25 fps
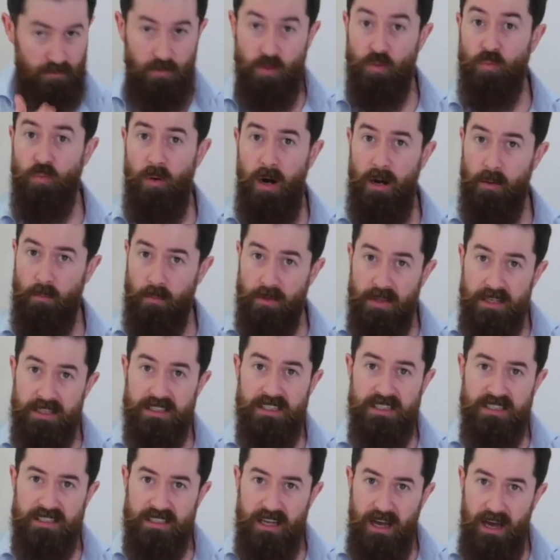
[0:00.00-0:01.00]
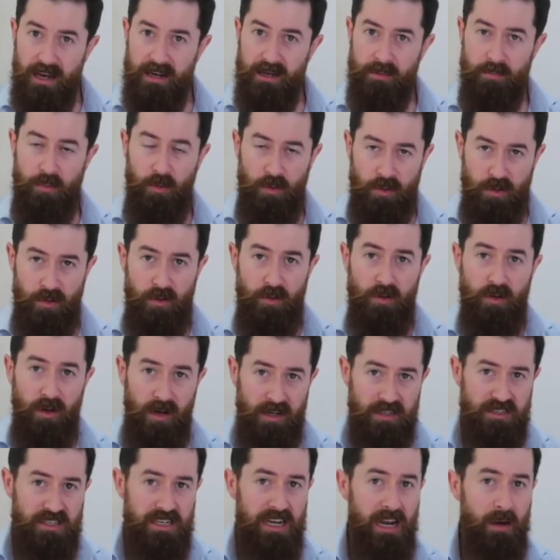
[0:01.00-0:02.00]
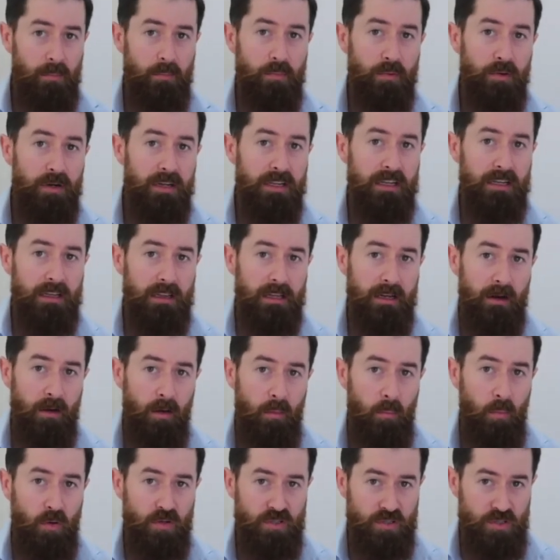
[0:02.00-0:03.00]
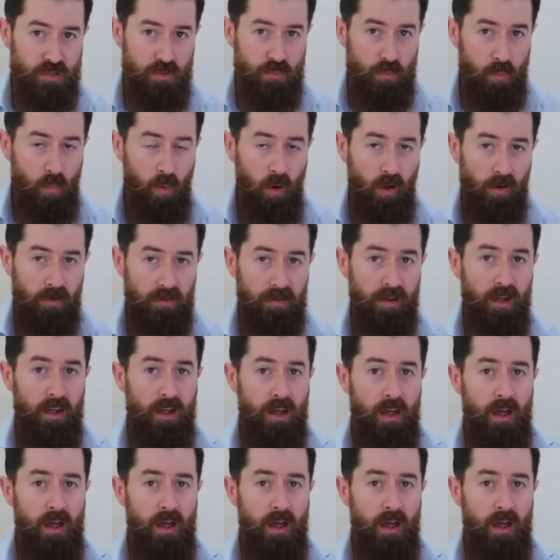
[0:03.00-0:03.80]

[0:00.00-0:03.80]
Great. Well, there's a starting point. You're actually now pretty clear on what you want.